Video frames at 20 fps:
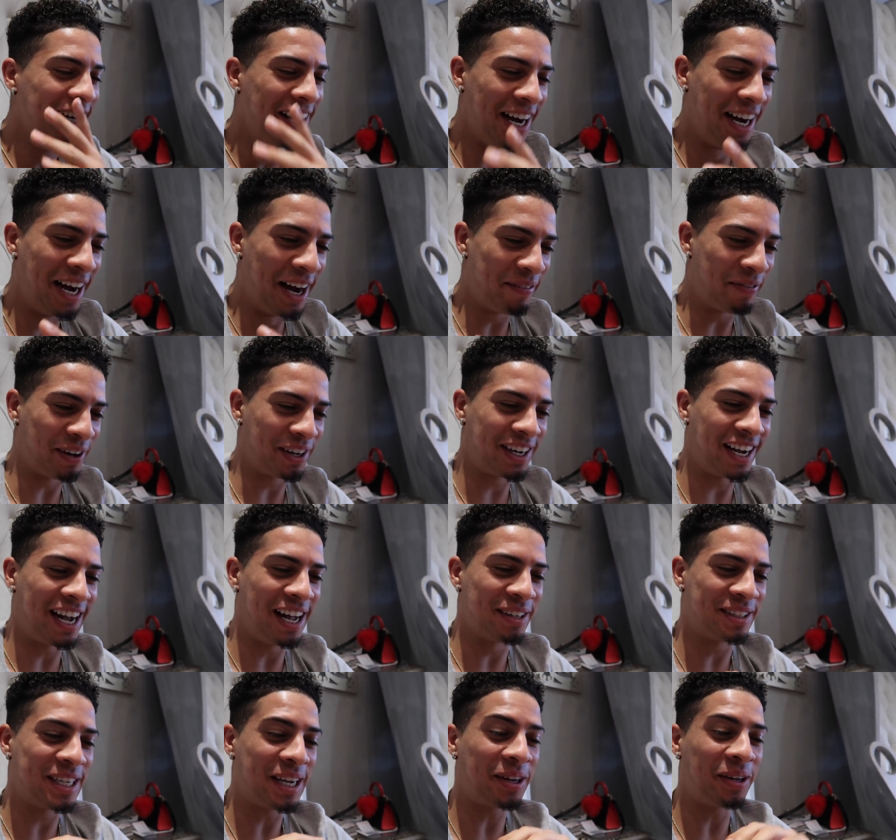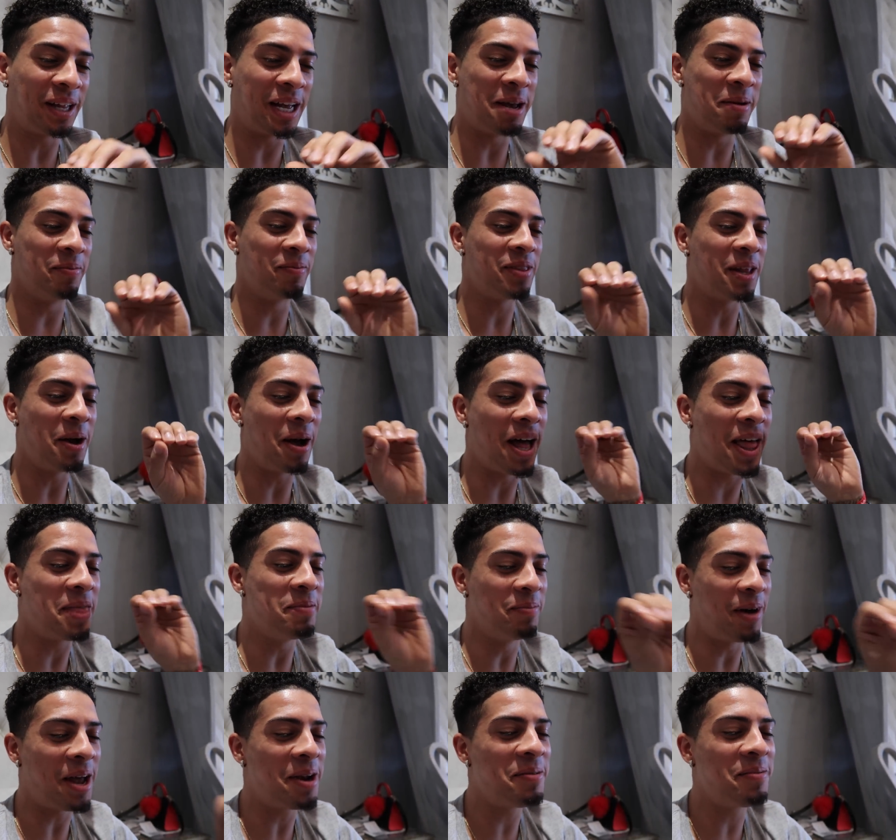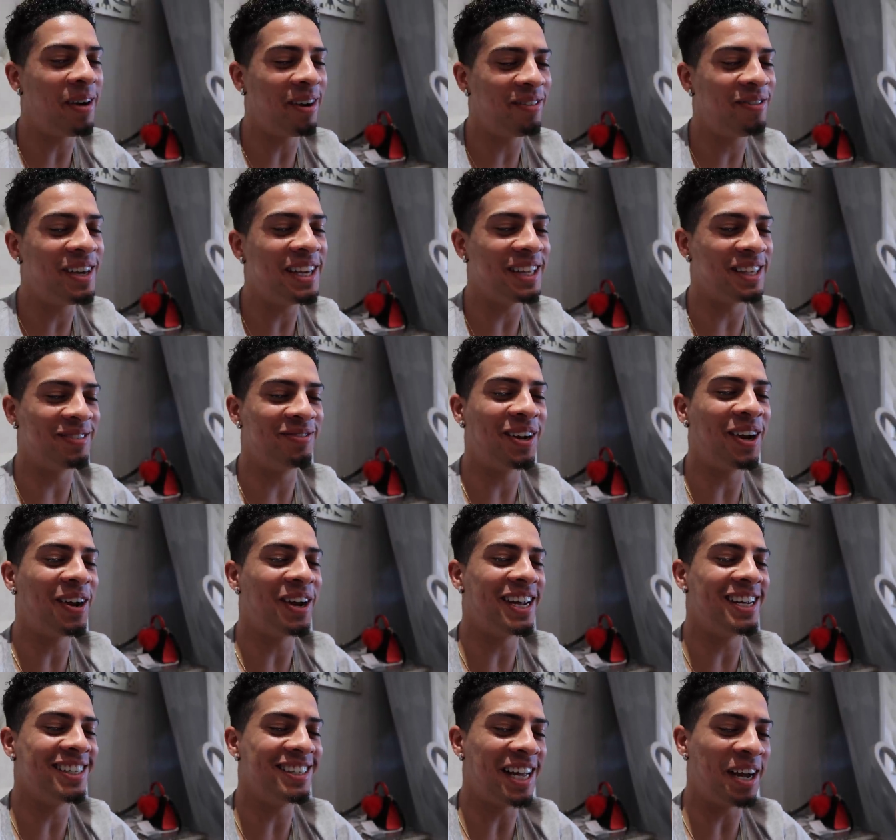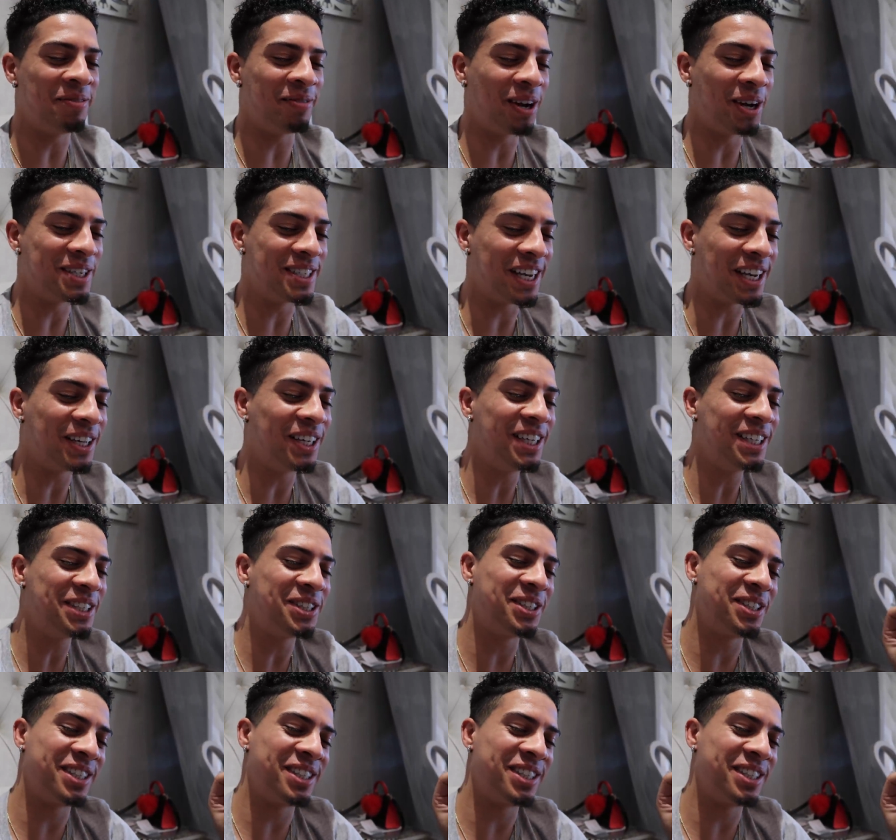Oh, I forgot how tickle I am. Uh, at the bottom of my feet, it's very, I'm very ticklish.